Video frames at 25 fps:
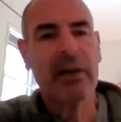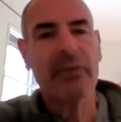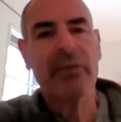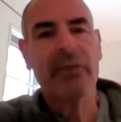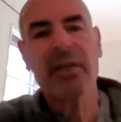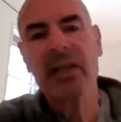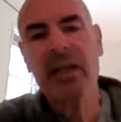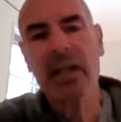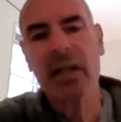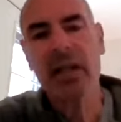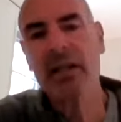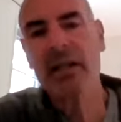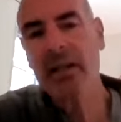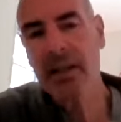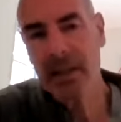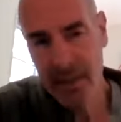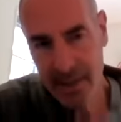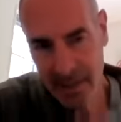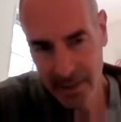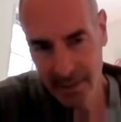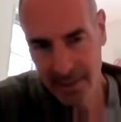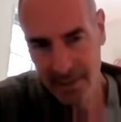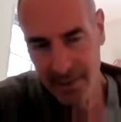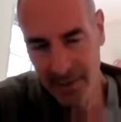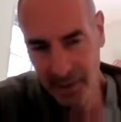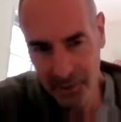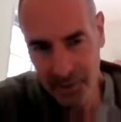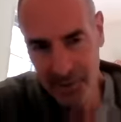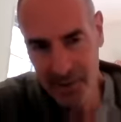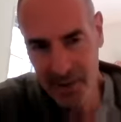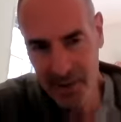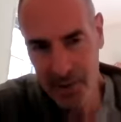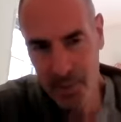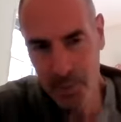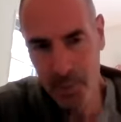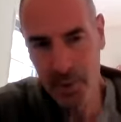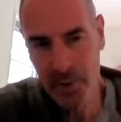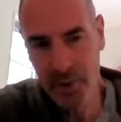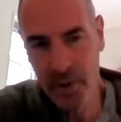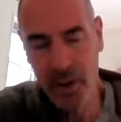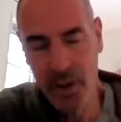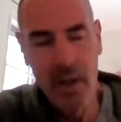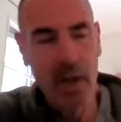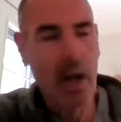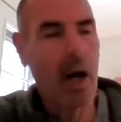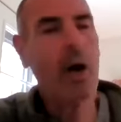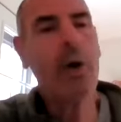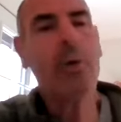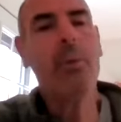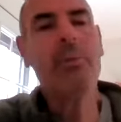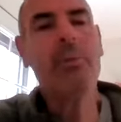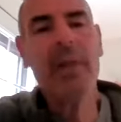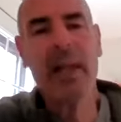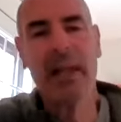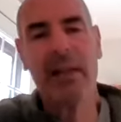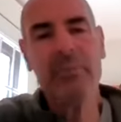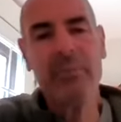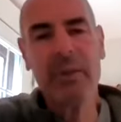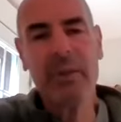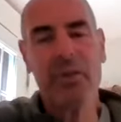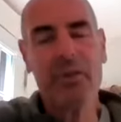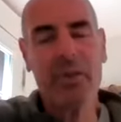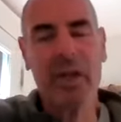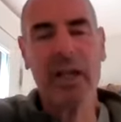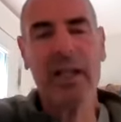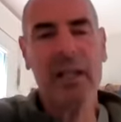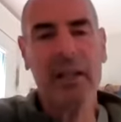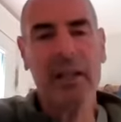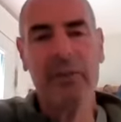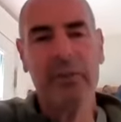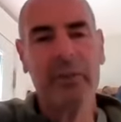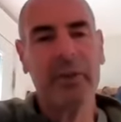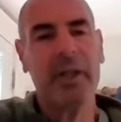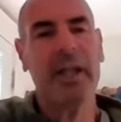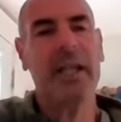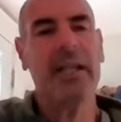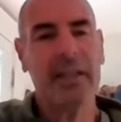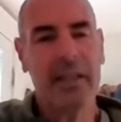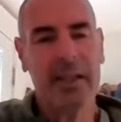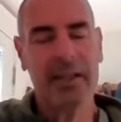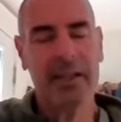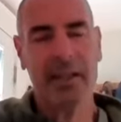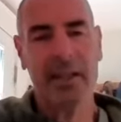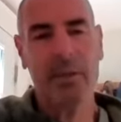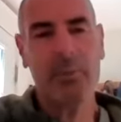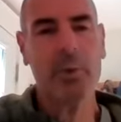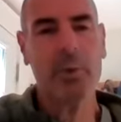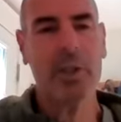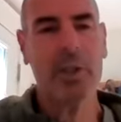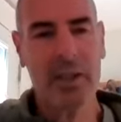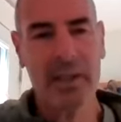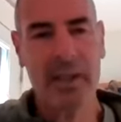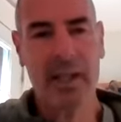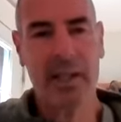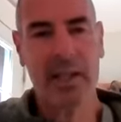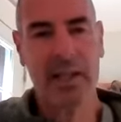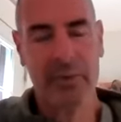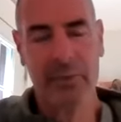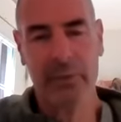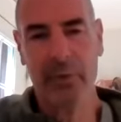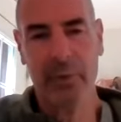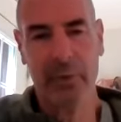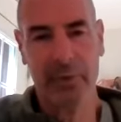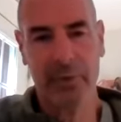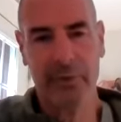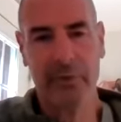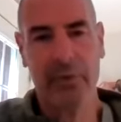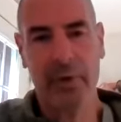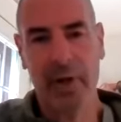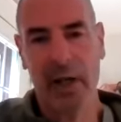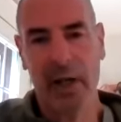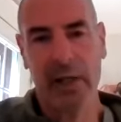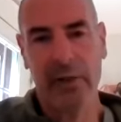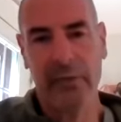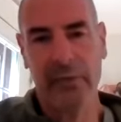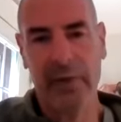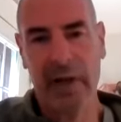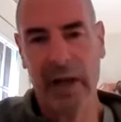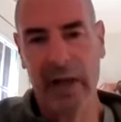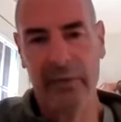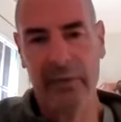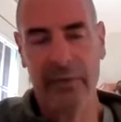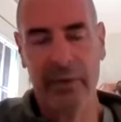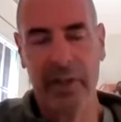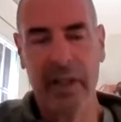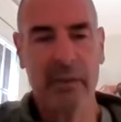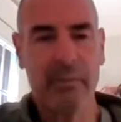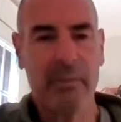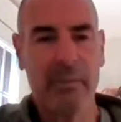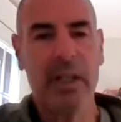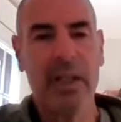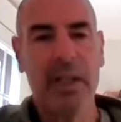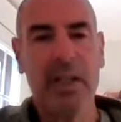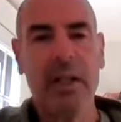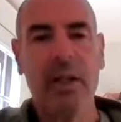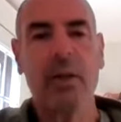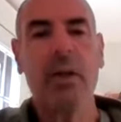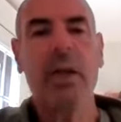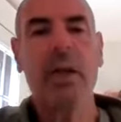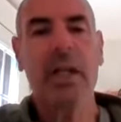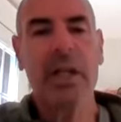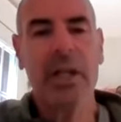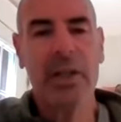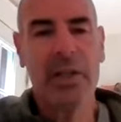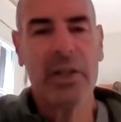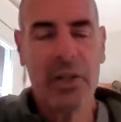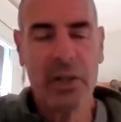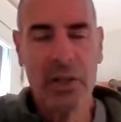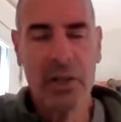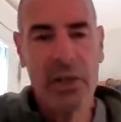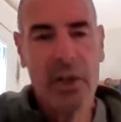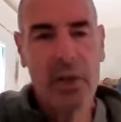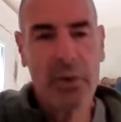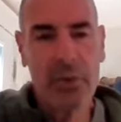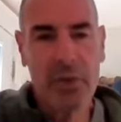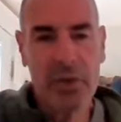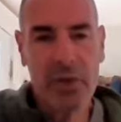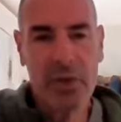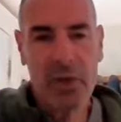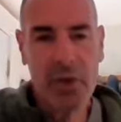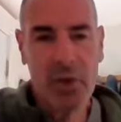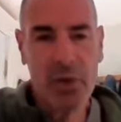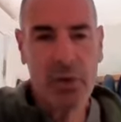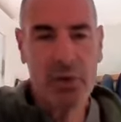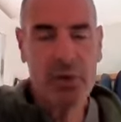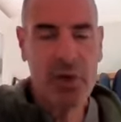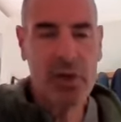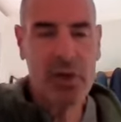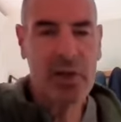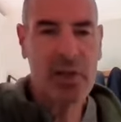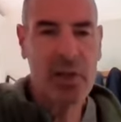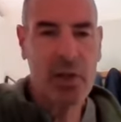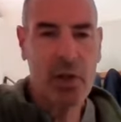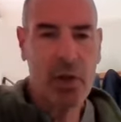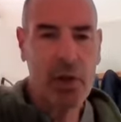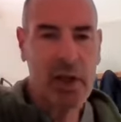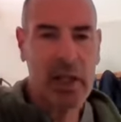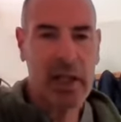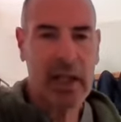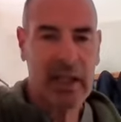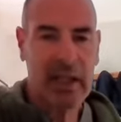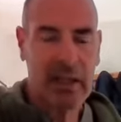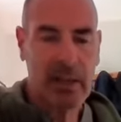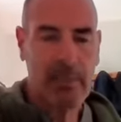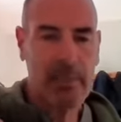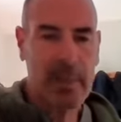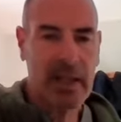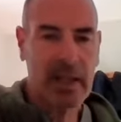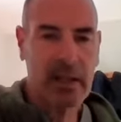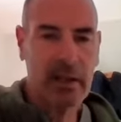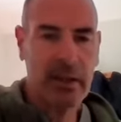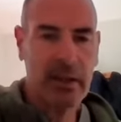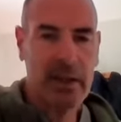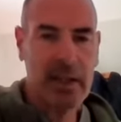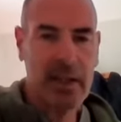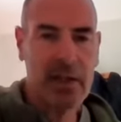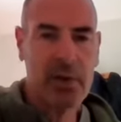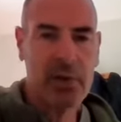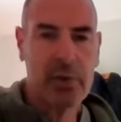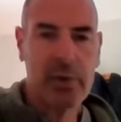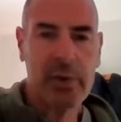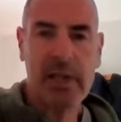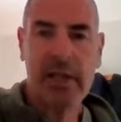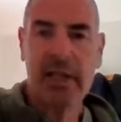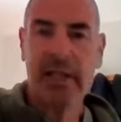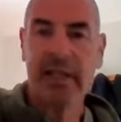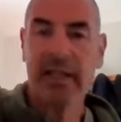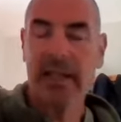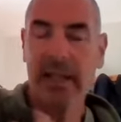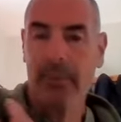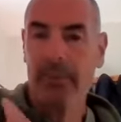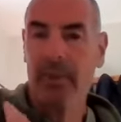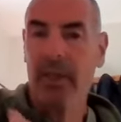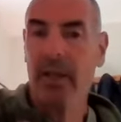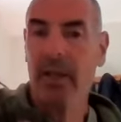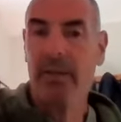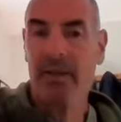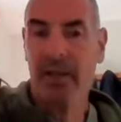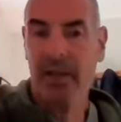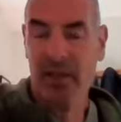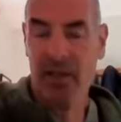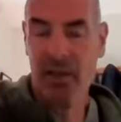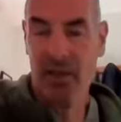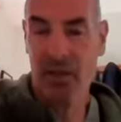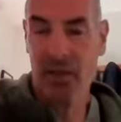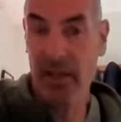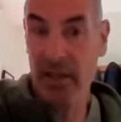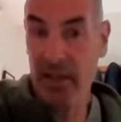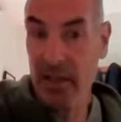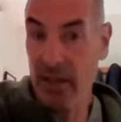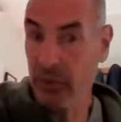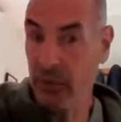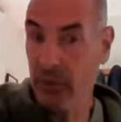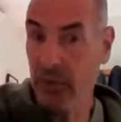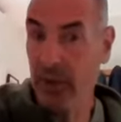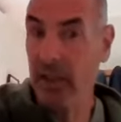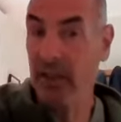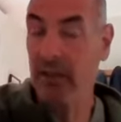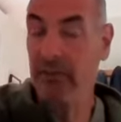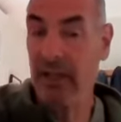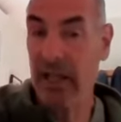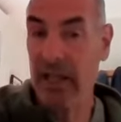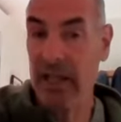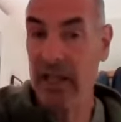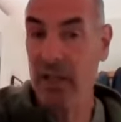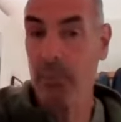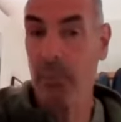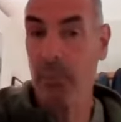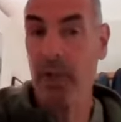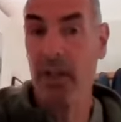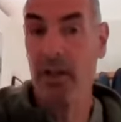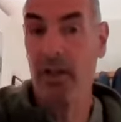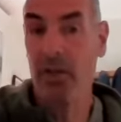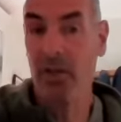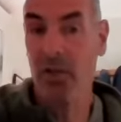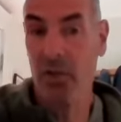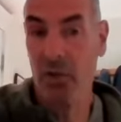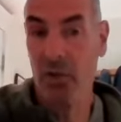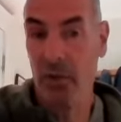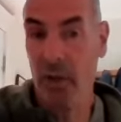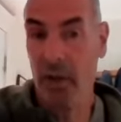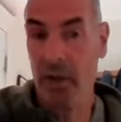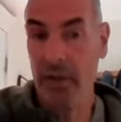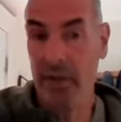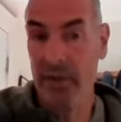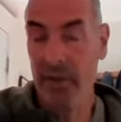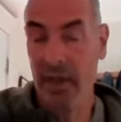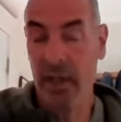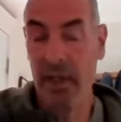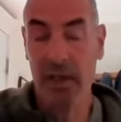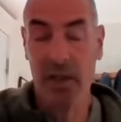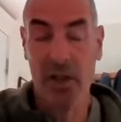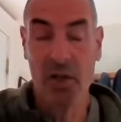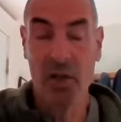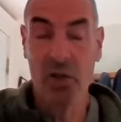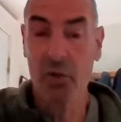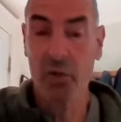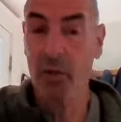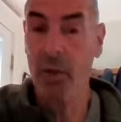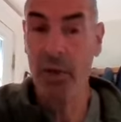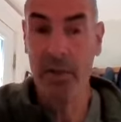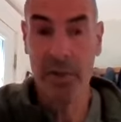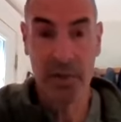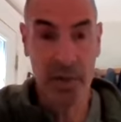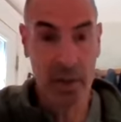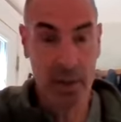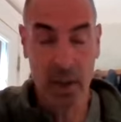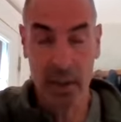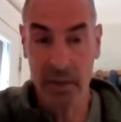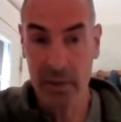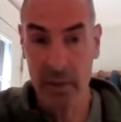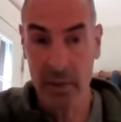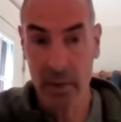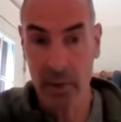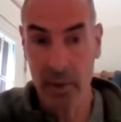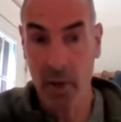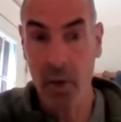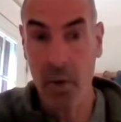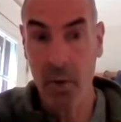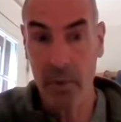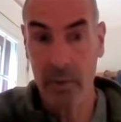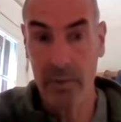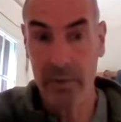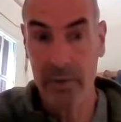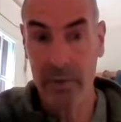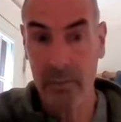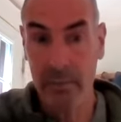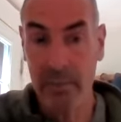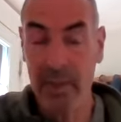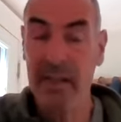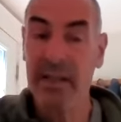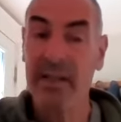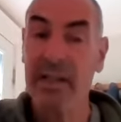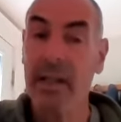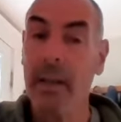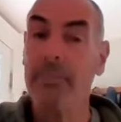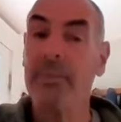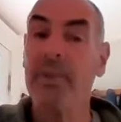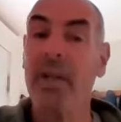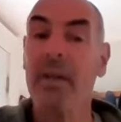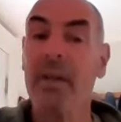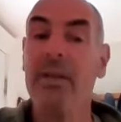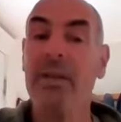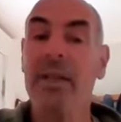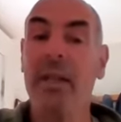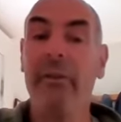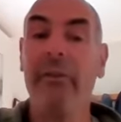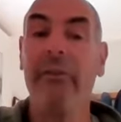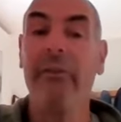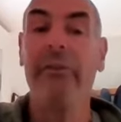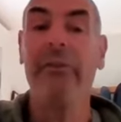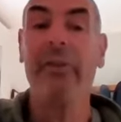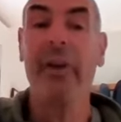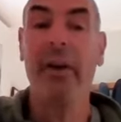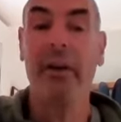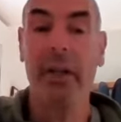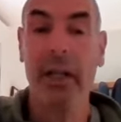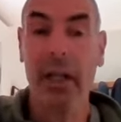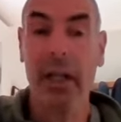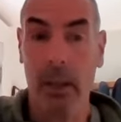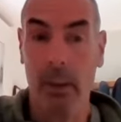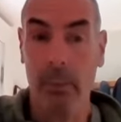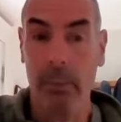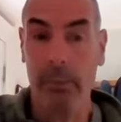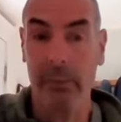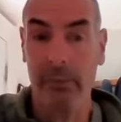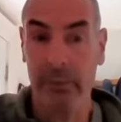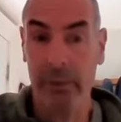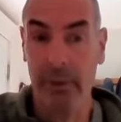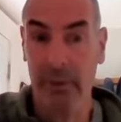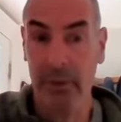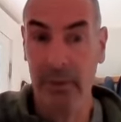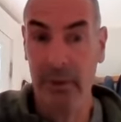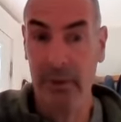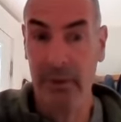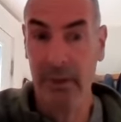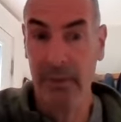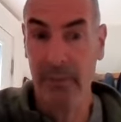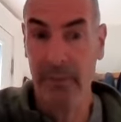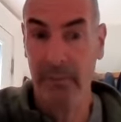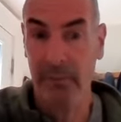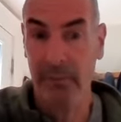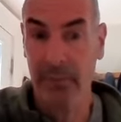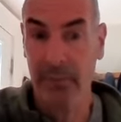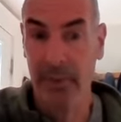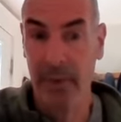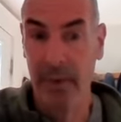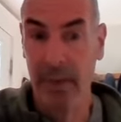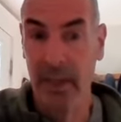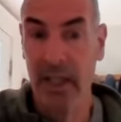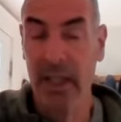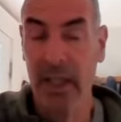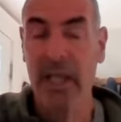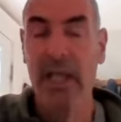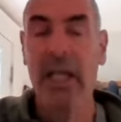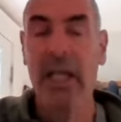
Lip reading: cysts, since we're talking. Oh, let me try liver 8 and see what it does for L5. Let me, so you're just looking at the medical history. Sometimes it's literally grasping at straws, and the straws are not going to hold, but sometimes they're very helpful. Okay?